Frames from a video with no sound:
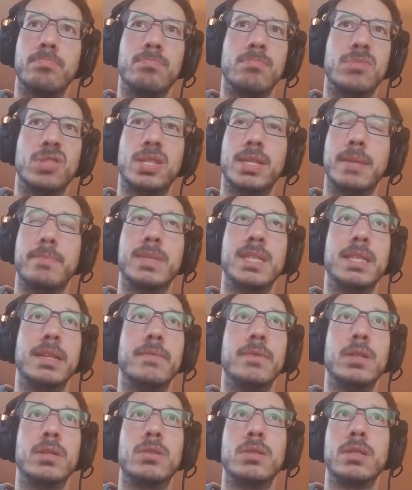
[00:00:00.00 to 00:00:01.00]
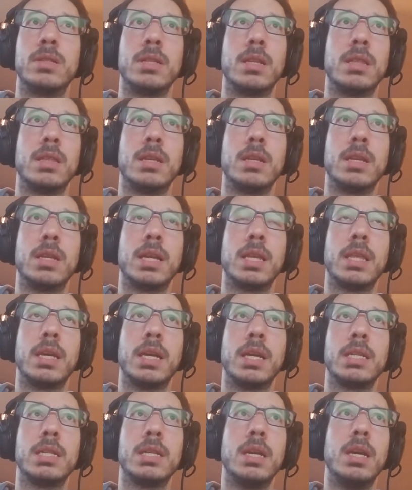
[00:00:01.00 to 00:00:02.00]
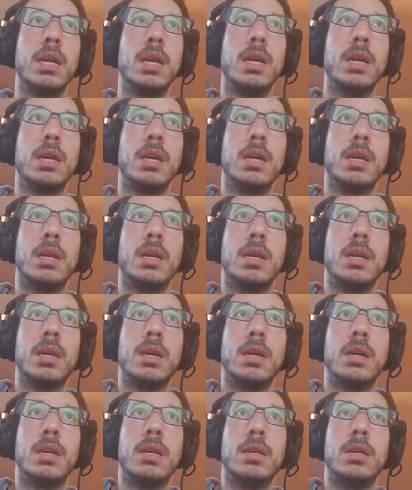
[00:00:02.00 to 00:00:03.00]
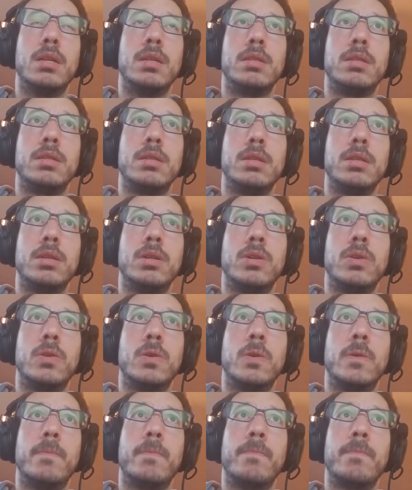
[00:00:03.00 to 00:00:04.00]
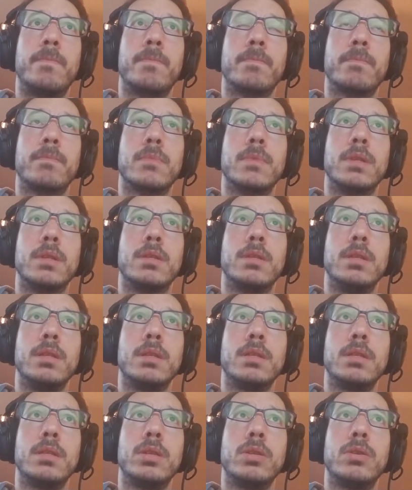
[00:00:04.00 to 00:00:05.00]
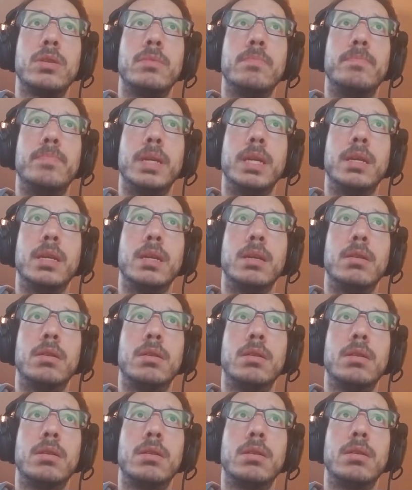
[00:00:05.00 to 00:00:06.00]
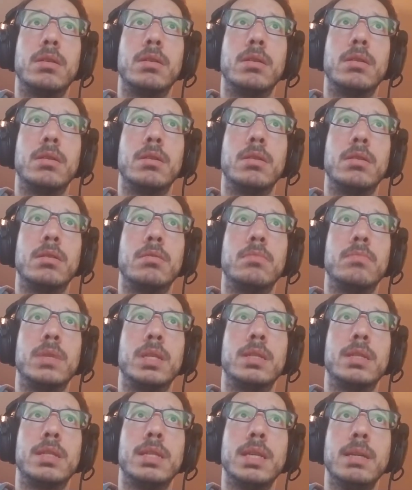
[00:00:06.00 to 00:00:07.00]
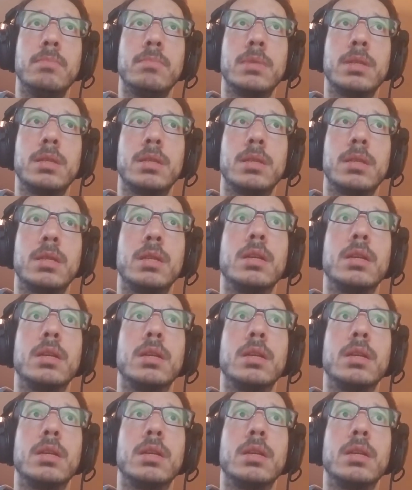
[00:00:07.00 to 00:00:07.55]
step 7 or something like that. So, since you're a beginner, it seems,